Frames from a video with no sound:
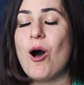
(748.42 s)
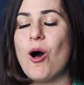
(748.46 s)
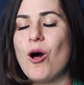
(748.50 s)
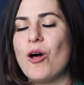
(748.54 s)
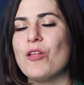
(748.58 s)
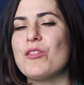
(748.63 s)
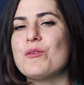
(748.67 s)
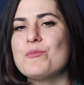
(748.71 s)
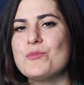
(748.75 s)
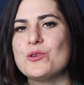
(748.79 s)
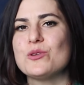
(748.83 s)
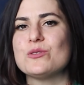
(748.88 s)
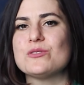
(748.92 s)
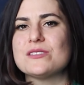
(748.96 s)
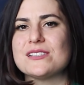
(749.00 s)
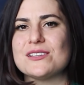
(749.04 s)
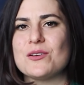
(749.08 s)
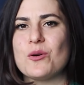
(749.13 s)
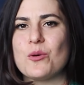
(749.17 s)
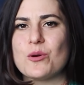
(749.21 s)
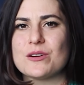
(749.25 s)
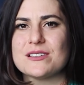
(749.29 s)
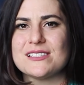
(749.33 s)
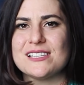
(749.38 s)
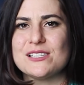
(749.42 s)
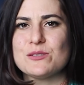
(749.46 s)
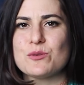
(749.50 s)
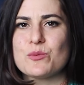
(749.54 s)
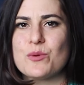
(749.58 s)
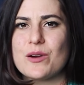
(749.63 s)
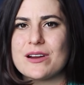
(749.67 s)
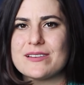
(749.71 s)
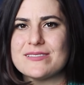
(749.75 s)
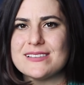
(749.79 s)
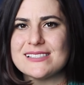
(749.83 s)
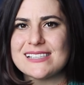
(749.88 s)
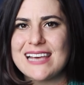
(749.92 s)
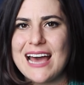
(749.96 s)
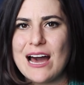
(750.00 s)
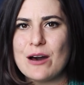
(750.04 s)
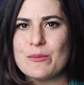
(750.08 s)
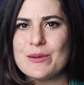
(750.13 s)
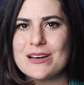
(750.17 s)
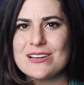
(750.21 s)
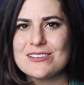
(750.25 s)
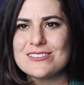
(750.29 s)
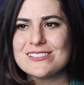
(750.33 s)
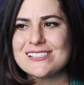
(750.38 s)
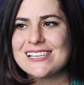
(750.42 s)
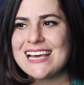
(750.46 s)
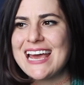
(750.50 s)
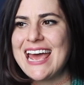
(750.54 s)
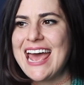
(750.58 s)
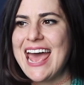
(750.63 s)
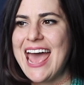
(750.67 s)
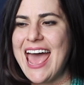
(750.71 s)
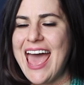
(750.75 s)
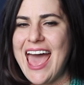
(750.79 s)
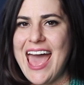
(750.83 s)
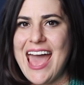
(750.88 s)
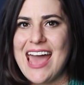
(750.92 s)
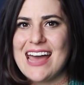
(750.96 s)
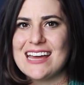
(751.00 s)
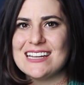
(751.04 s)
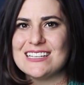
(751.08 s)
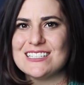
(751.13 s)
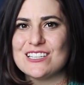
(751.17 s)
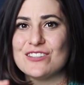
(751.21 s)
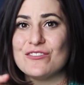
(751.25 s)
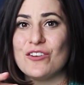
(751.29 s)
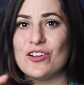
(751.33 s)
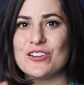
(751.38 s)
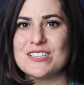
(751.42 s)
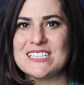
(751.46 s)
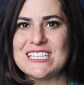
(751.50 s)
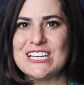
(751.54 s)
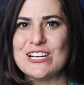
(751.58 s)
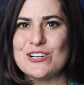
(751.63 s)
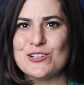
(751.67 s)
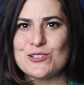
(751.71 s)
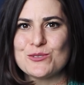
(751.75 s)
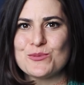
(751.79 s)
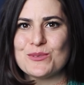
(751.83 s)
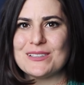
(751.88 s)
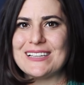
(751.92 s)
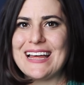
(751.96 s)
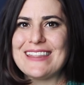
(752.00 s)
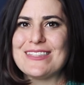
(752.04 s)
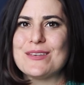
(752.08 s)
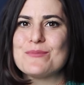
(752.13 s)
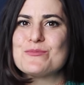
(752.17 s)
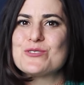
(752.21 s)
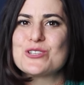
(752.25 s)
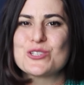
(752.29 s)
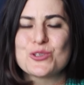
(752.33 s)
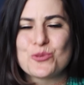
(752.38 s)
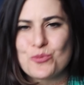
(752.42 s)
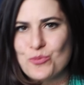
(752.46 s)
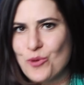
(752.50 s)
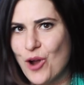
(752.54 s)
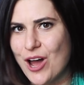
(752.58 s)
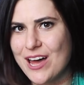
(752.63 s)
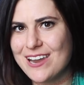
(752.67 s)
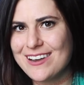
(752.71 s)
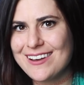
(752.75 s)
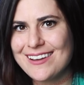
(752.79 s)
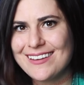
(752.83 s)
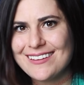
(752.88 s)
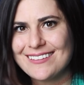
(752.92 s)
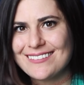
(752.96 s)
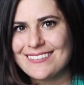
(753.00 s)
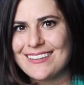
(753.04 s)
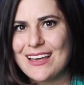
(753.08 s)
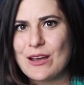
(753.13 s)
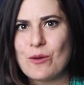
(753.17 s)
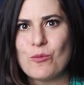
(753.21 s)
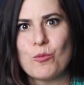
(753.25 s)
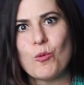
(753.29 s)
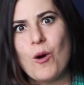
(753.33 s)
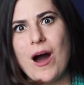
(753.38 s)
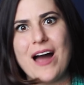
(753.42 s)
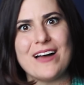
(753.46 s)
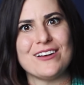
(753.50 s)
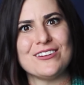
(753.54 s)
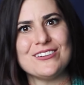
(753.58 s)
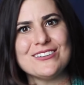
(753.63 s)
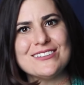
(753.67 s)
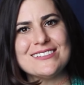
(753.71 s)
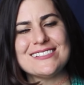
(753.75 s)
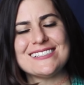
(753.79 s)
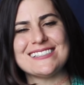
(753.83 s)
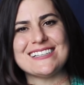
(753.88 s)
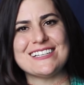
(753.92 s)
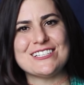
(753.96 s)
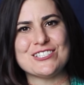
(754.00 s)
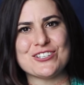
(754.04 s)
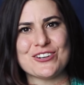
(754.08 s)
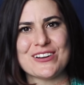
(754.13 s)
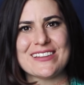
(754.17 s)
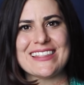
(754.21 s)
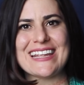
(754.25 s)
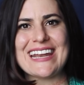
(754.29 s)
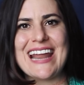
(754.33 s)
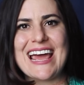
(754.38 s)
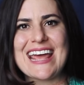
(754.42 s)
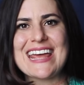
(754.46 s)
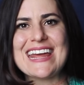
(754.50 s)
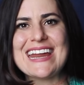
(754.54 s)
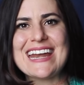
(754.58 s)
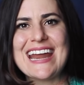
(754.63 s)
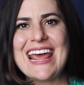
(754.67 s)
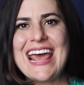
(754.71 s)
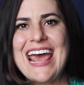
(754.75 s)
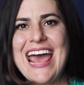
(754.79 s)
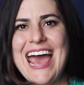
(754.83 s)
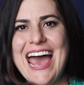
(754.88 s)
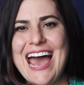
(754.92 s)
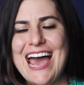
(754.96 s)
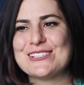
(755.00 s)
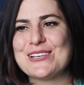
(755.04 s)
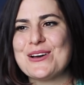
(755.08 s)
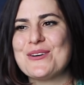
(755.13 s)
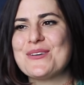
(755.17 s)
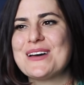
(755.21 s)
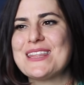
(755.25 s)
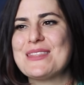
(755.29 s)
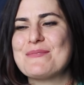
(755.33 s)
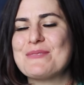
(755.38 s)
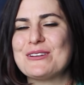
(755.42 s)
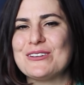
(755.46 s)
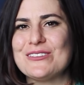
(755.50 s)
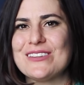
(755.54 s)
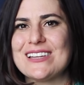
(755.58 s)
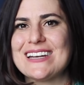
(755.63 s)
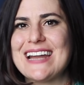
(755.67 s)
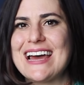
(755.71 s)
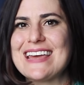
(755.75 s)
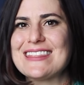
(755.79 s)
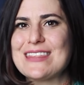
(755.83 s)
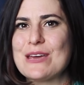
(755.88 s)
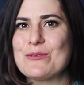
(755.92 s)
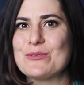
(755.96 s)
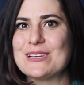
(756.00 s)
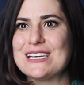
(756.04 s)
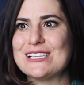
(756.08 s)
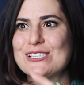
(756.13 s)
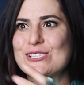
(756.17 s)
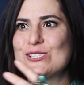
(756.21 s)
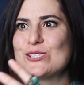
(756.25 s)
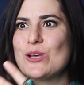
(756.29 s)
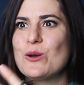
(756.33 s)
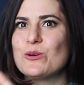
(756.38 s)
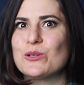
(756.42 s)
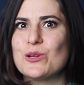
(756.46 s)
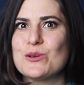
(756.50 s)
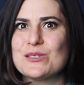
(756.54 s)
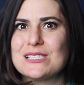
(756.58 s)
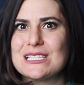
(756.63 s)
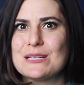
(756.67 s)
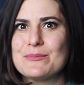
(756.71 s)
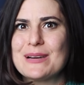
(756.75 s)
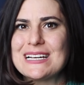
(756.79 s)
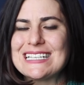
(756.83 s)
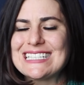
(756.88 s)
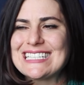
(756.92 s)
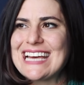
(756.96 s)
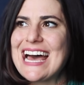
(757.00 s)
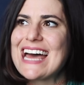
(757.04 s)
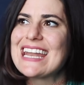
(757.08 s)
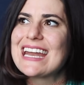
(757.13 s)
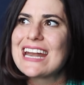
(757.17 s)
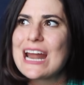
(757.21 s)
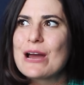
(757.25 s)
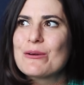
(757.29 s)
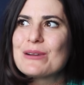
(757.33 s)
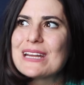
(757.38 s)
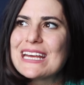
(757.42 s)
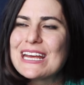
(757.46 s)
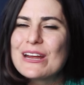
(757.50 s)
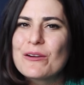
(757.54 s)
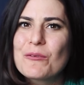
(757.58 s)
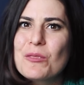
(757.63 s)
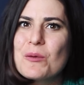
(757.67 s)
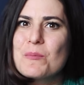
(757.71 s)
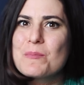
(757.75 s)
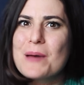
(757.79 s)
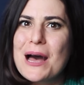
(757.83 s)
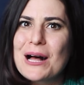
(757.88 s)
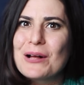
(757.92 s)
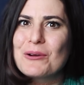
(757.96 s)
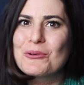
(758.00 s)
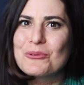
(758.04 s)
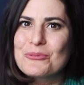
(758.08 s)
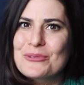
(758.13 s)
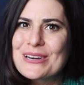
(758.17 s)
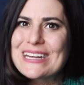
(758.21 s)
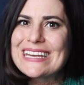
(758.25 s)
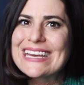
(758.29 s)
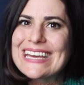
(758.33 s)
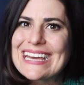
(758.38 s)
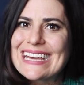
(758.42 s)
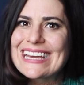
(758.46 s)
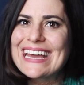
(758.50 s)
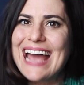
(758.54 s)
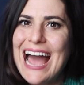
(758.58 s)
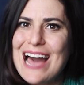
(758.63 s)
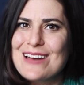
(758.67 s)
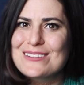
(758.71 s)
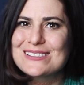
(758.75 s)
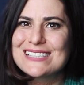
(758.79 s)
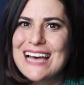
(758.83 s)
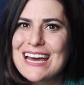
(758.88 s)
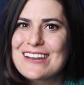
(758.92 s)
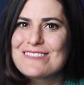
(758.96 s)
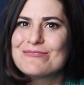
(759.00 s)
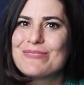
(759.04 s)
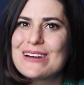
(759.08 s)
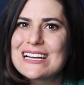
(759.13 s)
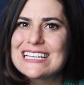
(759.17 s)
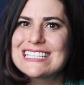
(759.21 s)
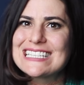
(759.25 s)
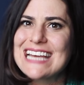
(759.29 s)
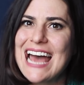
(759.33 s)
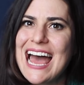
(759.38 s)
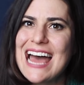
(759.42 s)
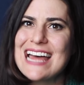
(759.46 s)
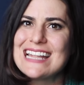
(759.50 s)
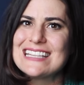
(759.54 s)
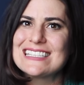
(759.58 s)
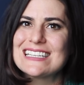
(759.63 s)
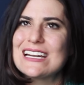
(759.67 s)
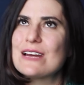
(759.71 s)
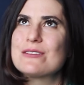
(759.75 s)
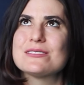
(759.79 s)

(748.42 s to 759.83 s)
All the mules and horses are wearing these cowbells and the volunteers would let them just run like wild during the night. And so in the middle of the night, they would get so close to my tent and I would hear the bell ringing outside of my tent.